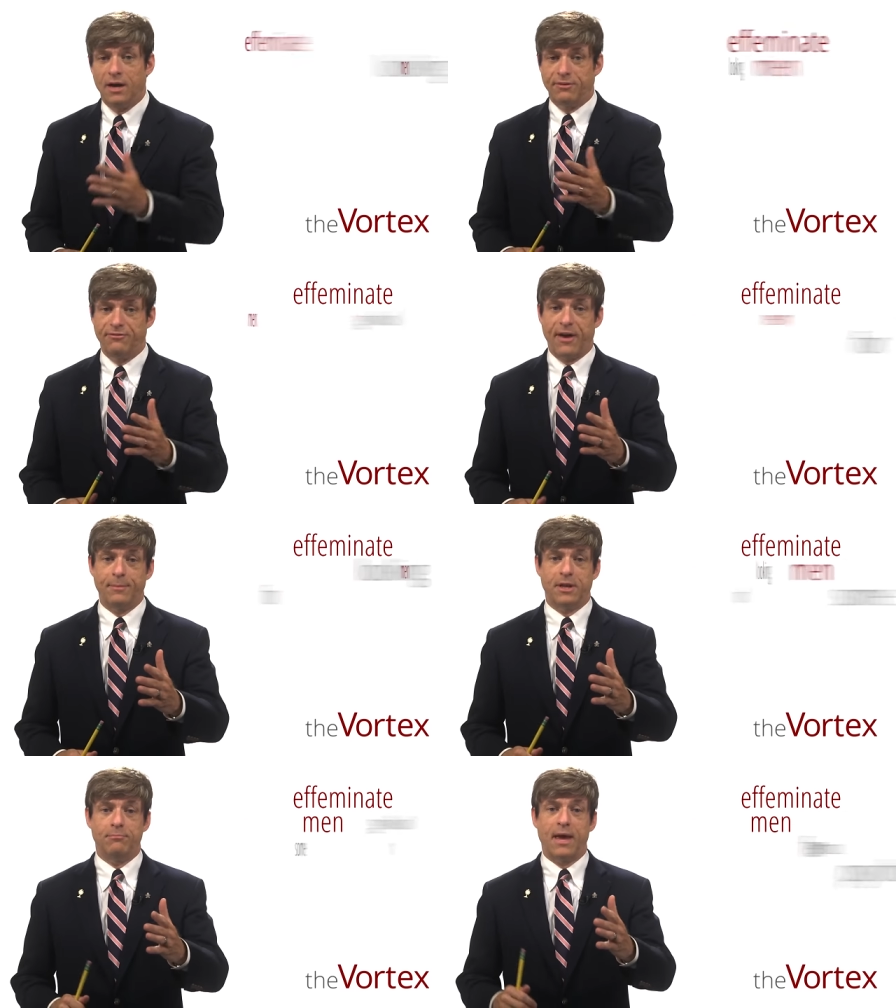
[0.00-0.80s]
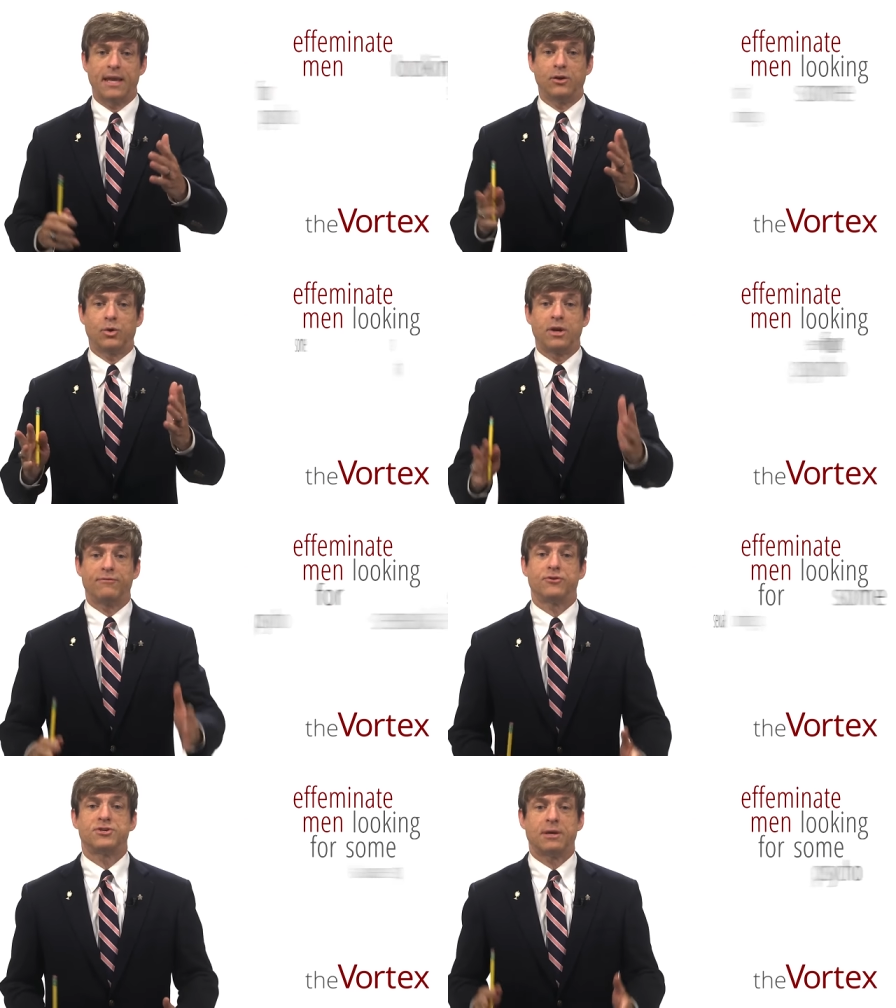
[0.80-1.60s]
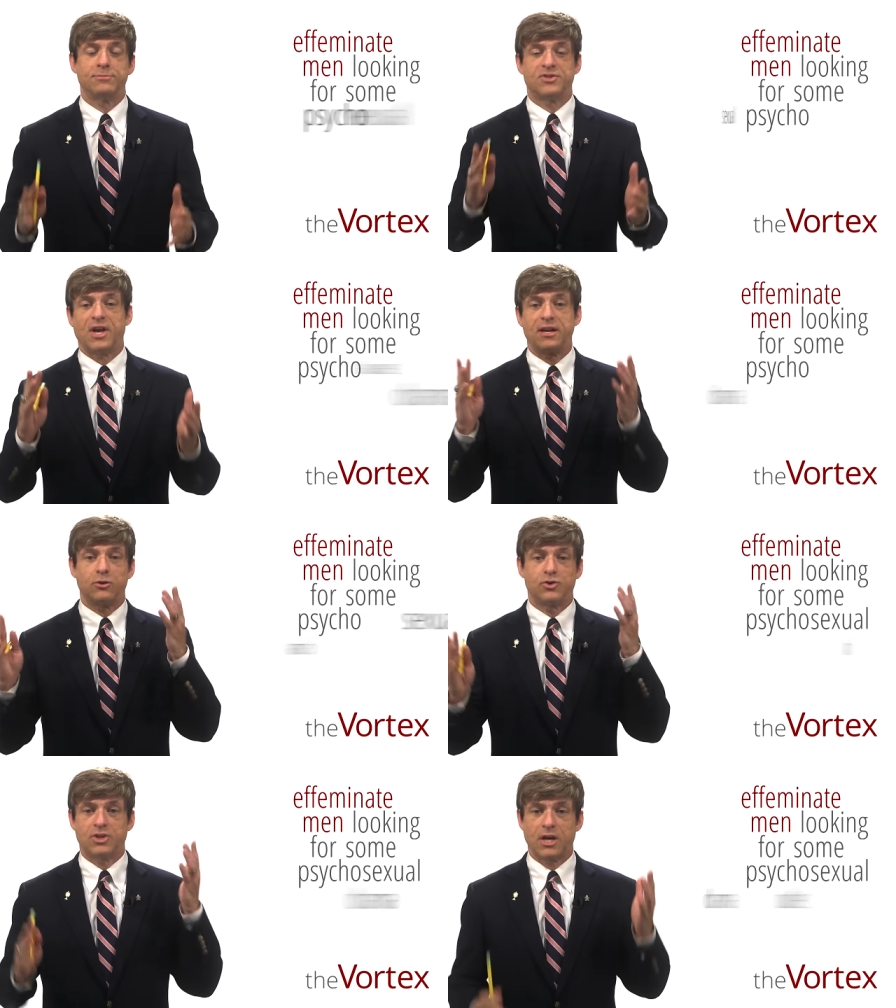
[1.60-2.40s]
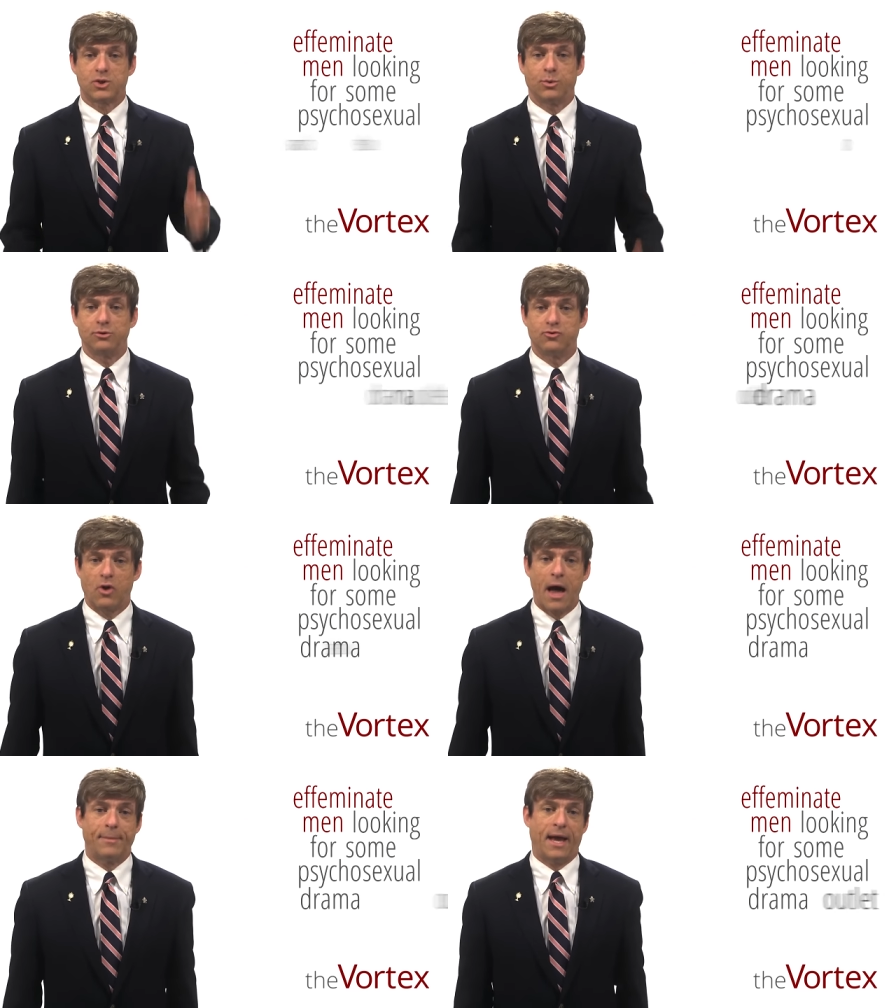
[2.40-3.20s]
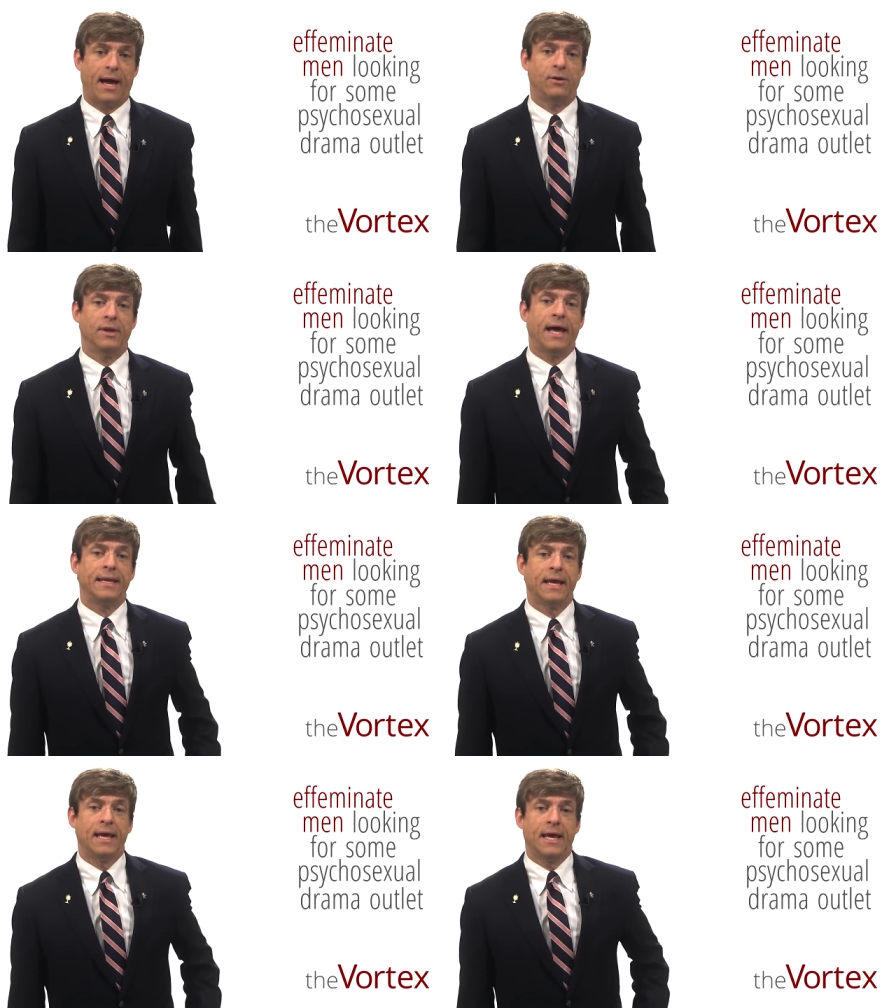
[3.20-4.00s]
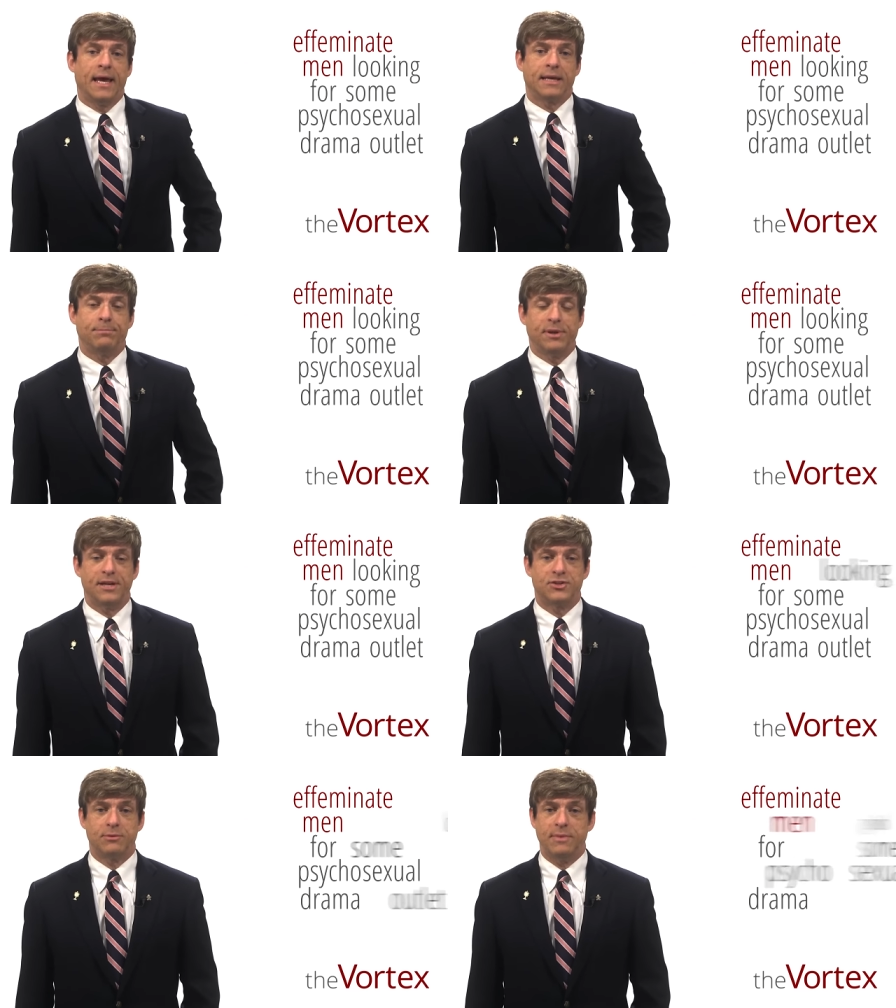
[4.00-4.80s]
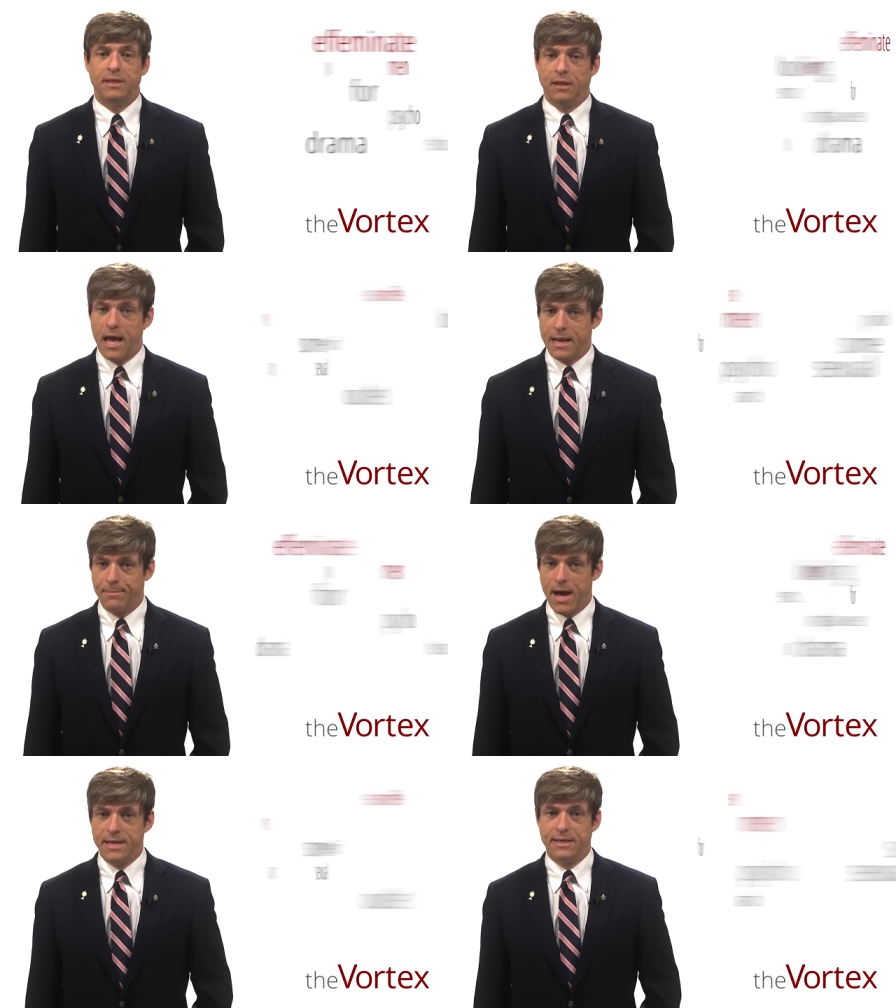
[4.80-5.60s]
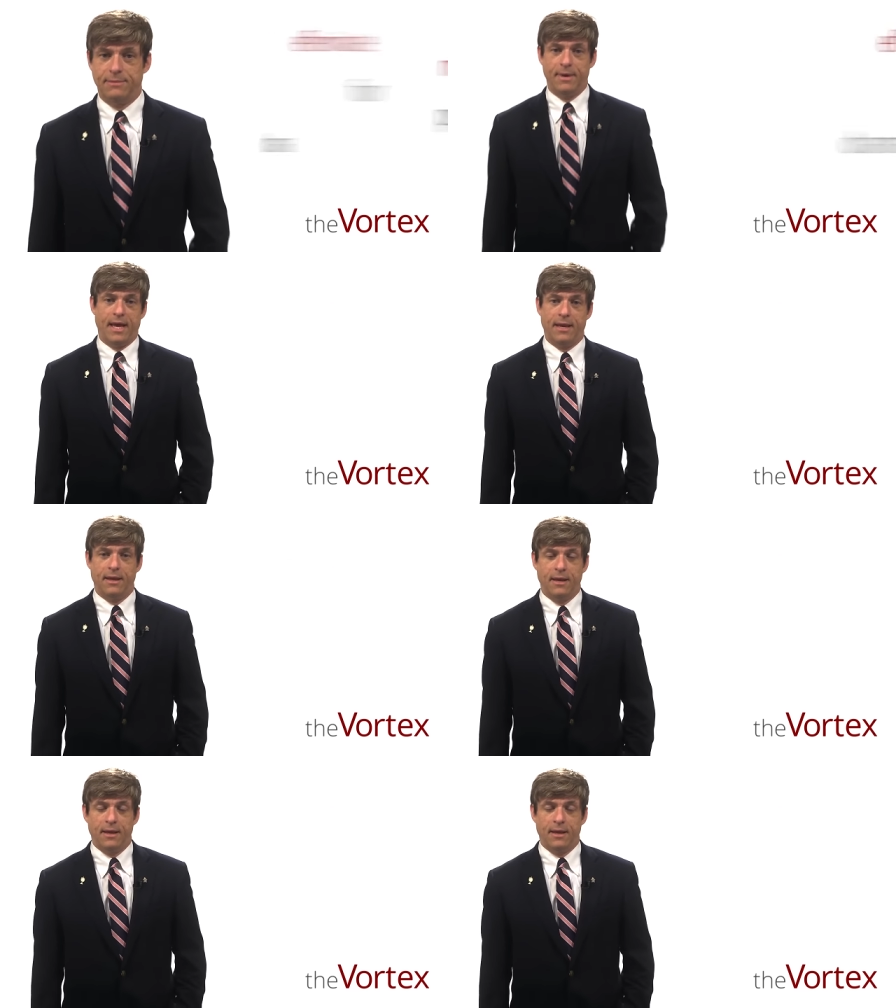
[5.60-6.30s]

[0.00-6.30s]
of effeminate men looking for some psychosexual drama outlet and a place to meet like minded men.